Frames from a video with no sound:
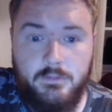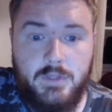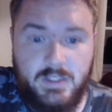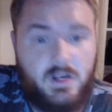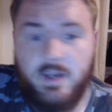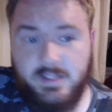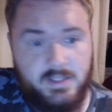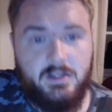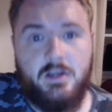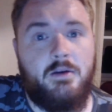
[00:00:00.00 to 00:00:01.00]
it's
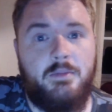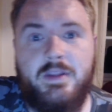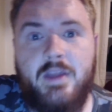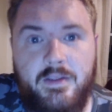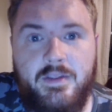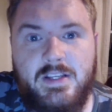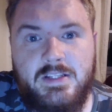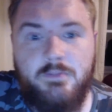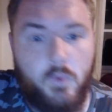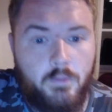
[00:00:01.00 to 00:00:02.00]
nice. I mean, they're
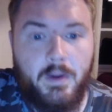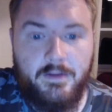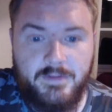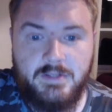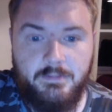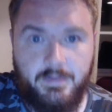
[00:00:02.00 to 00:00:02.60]
small buffs,